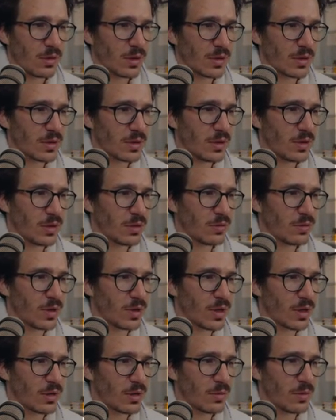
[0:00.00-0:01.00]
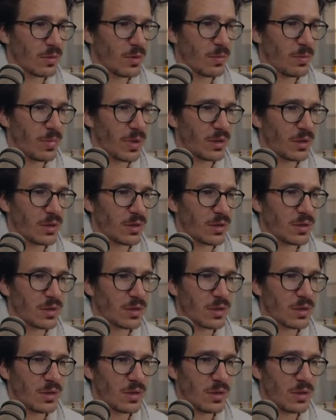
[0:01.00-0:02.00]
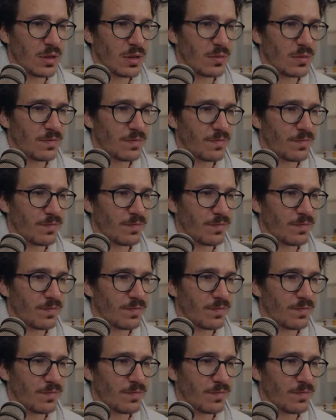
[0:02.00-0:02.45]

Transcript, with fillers: Is incorrect dependency